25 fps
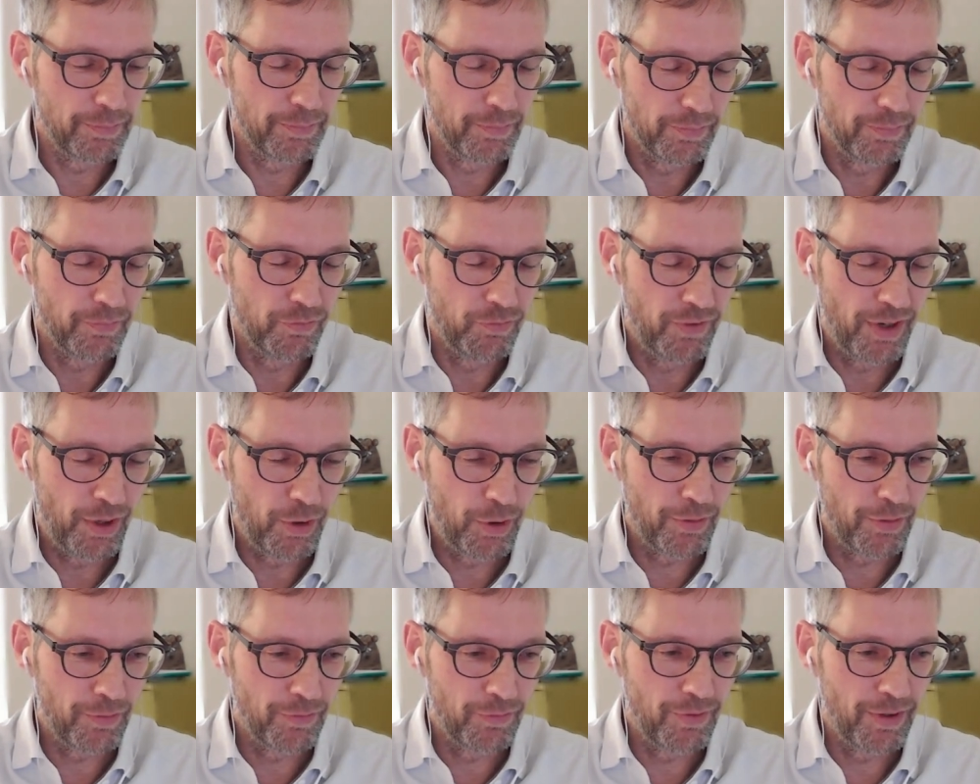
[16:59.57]

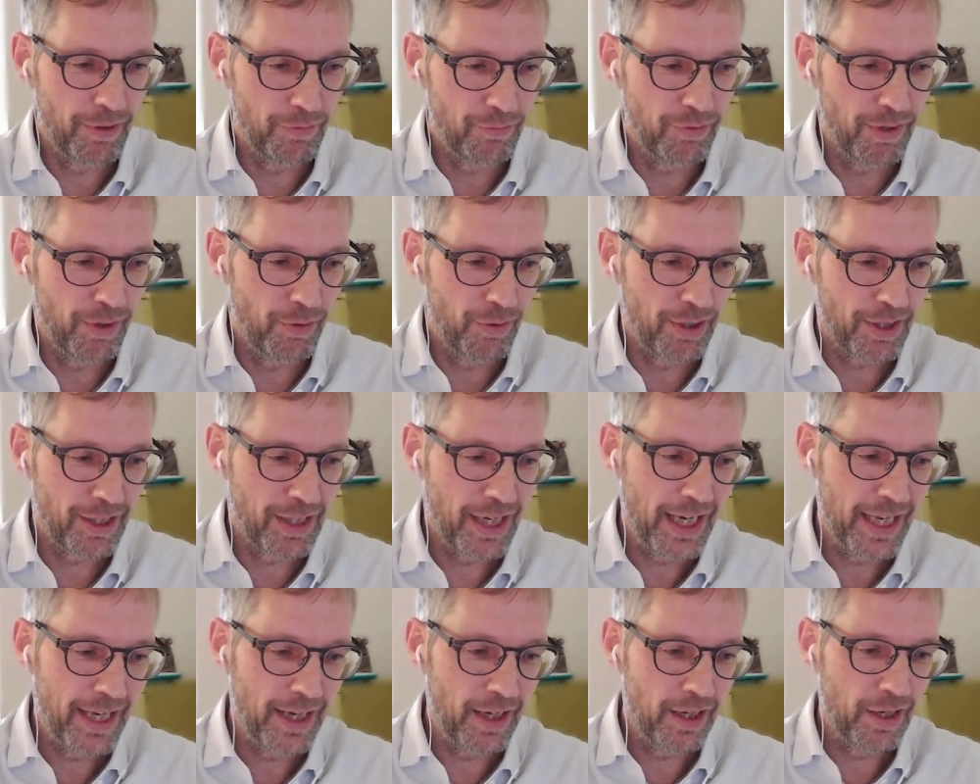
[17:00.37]
very
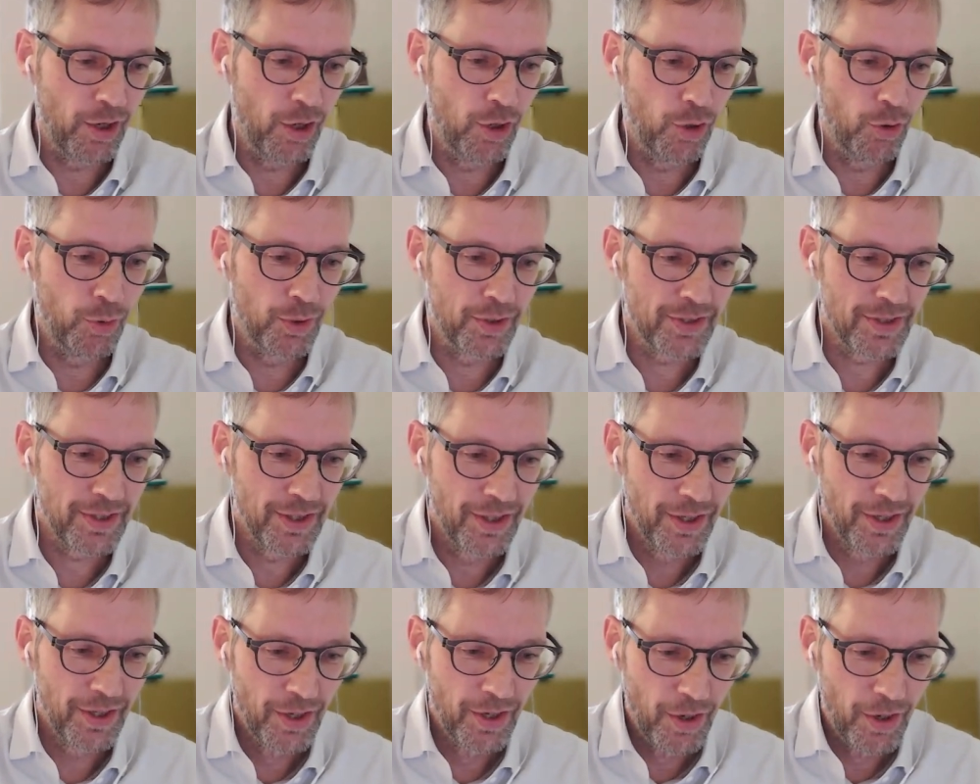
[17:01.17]
clearly holds